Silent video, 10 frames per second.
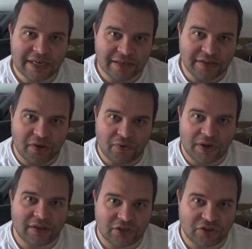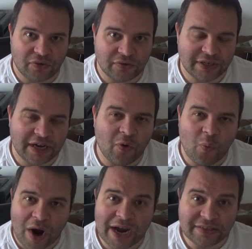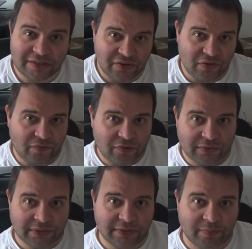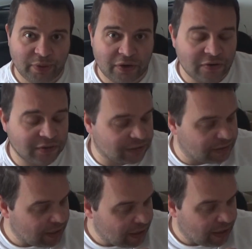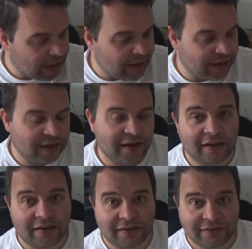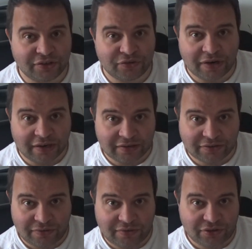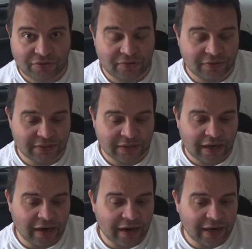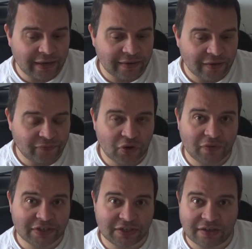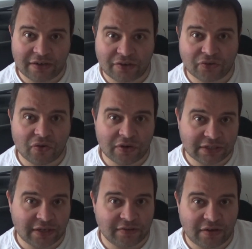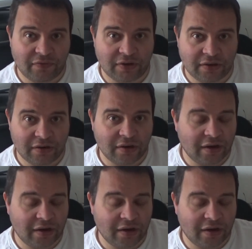they create a short. Now, why 0 volts? Because, and again, just to cut the story short, if you ever study electronics and Thevenin,